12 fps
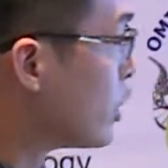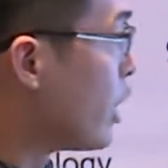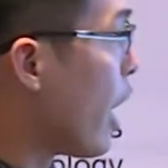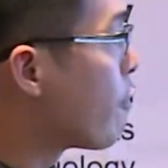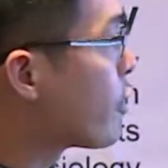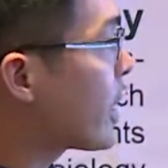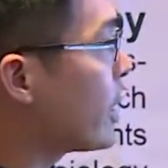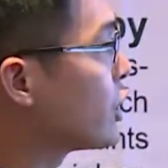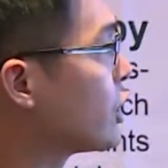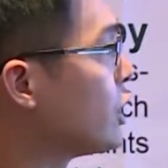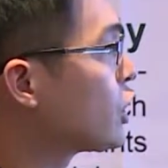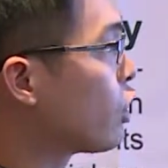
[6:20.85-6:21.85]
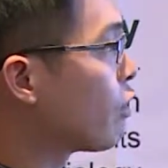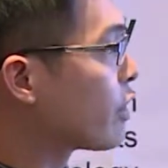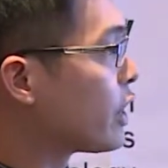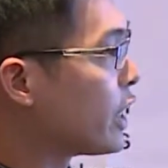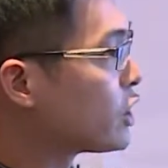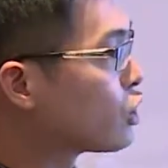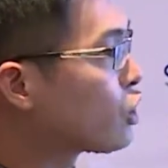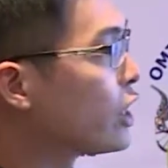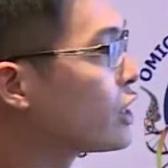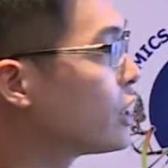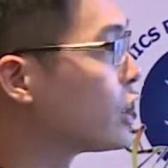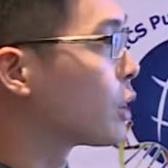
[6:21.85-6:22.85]
The efficacies of the later
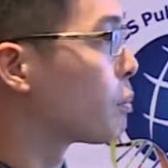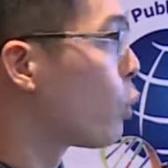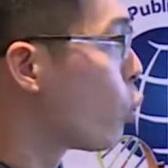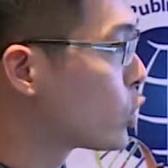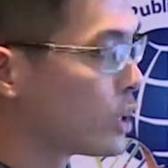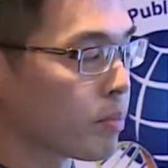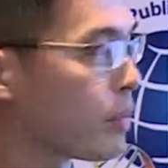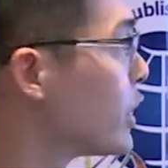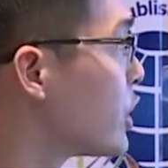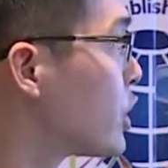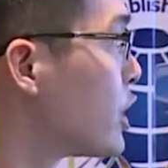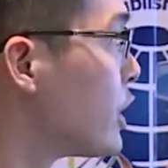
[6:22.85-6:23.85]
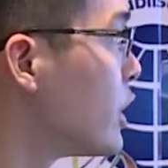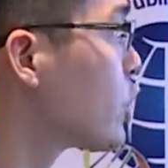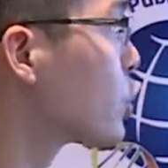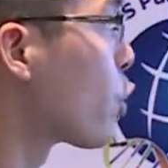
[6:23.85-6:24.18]
strategy is supported by studies